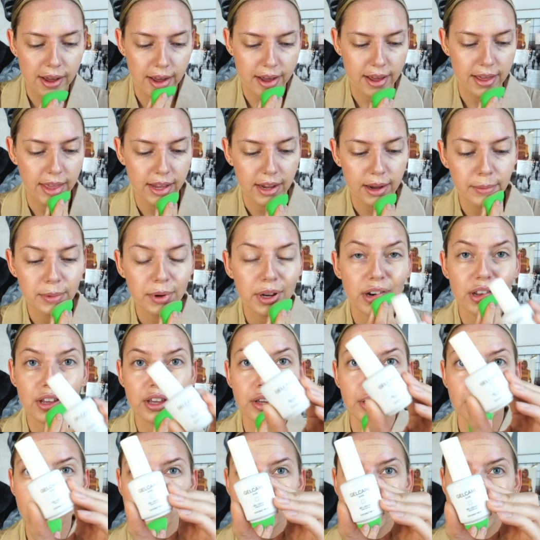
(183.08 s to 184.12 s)
I think I'm going to
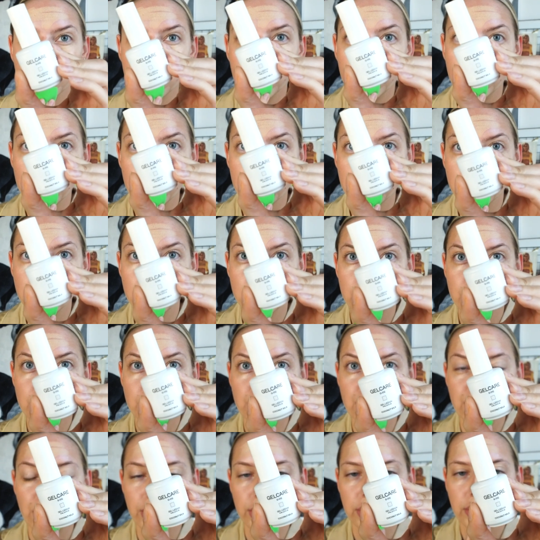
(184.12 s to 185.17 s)
use this
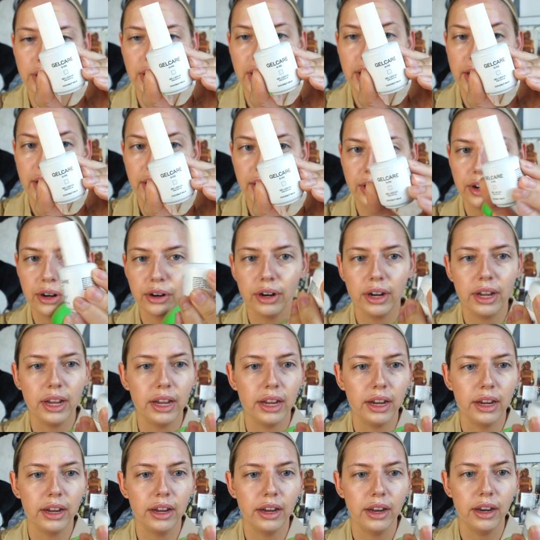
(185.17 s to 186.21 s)
gel care
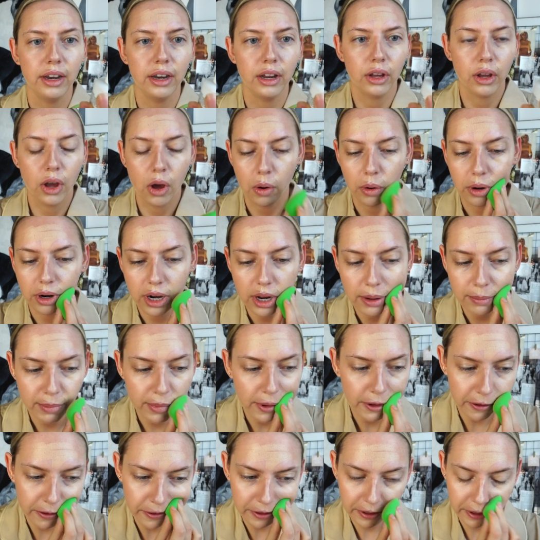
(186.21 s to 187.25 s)
in coconut
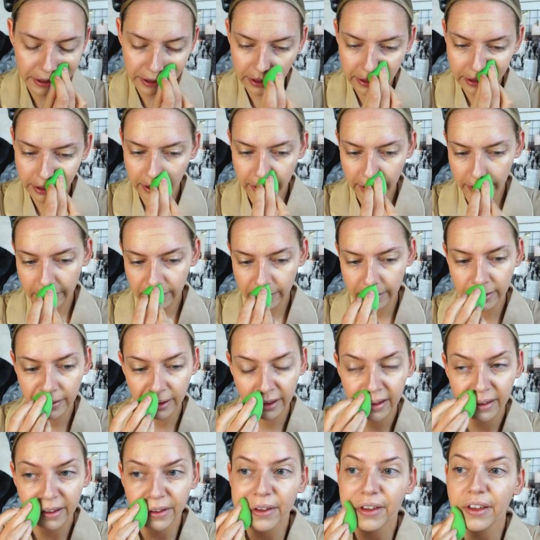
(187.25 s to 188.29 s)
milk.
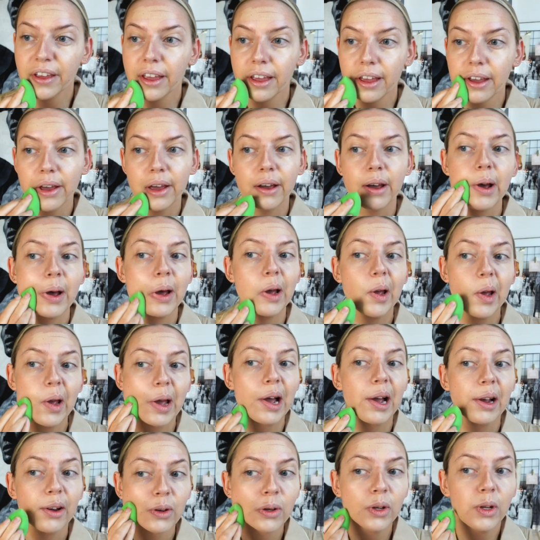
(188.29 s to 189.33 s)
I
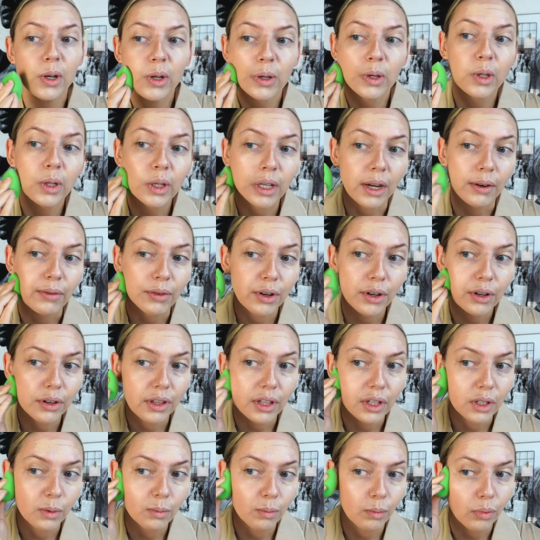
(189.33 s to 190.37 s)
actually discovered
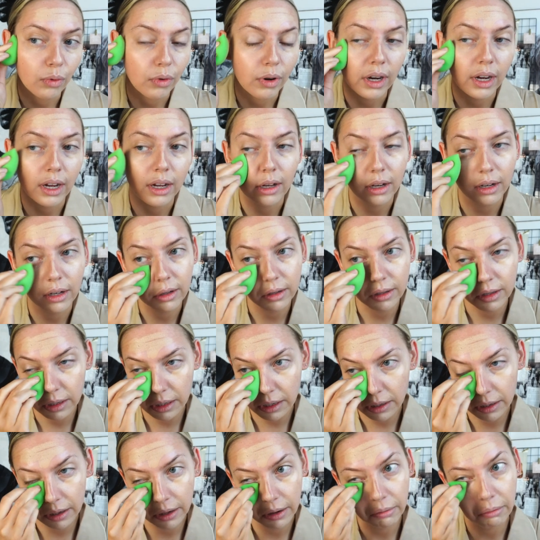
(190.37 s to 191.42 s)
this brand
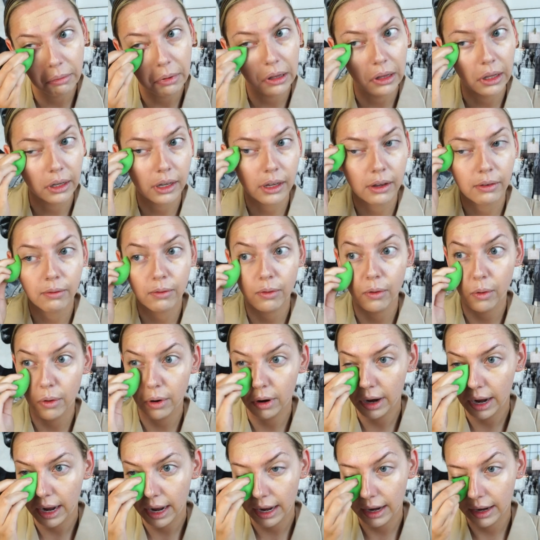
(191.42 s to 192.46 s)
while looking
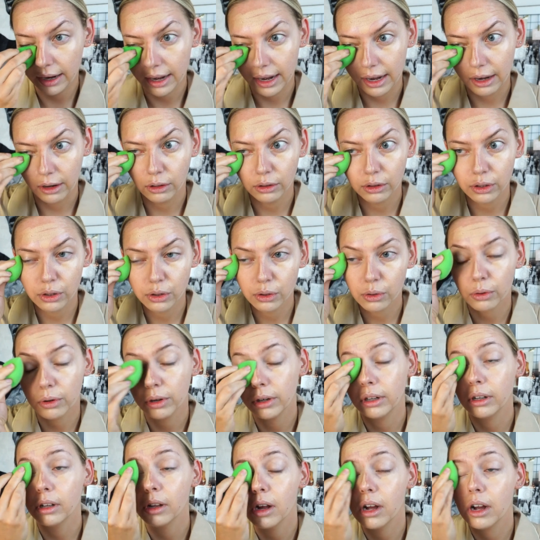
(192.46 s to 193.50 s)
for a nail
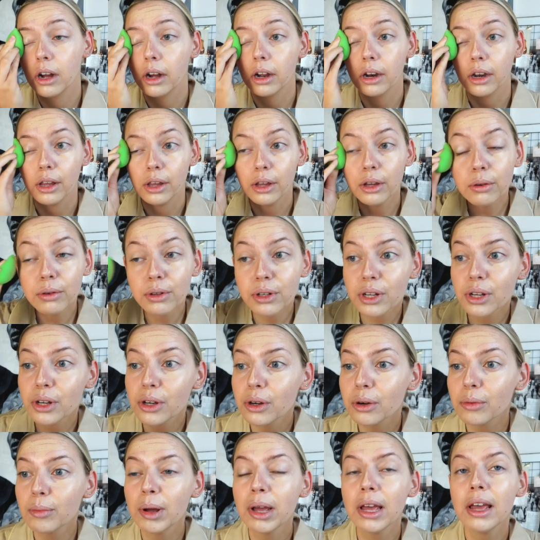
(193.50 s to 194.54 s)
tutorial on
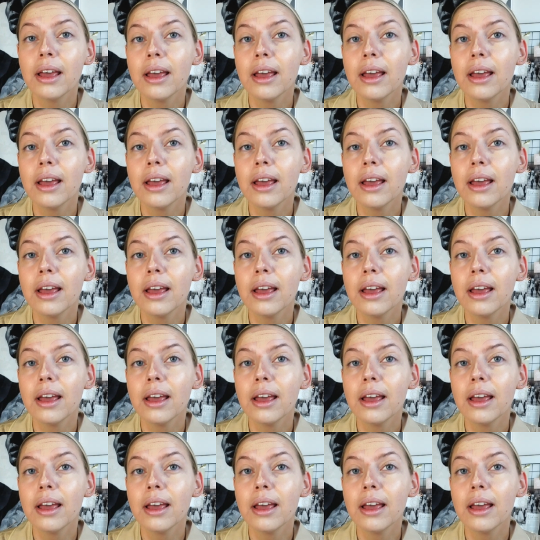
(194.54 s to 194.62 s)
YouTube.